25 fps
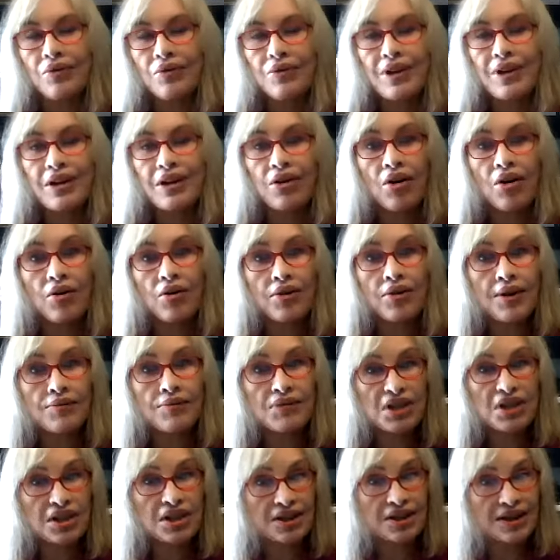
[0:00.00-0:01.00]
We call them
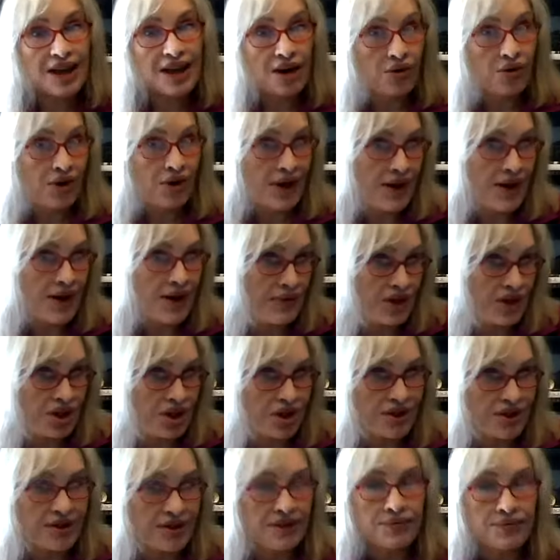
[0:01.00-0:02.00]
just scary
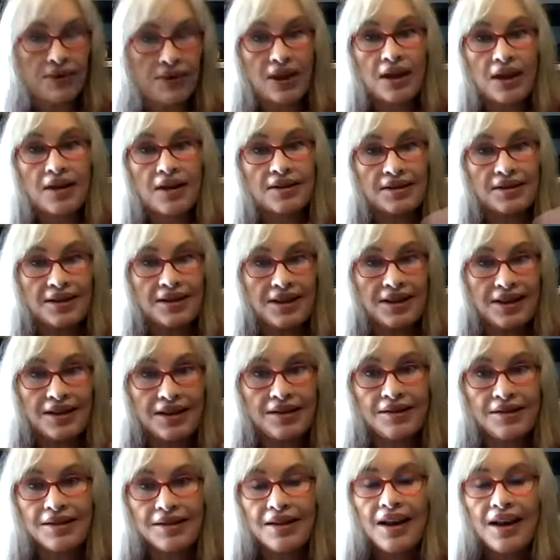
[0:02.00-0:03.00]
images, because
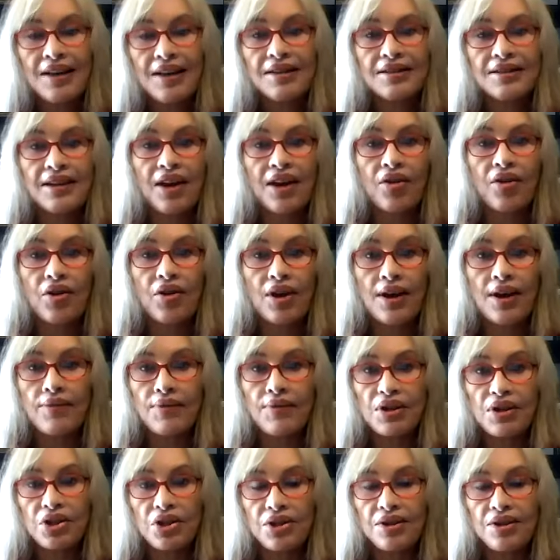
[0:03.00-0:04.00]
these scary
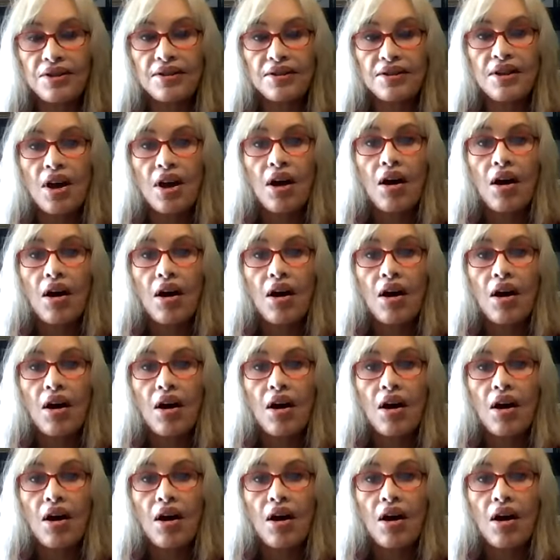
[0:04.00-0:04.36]
images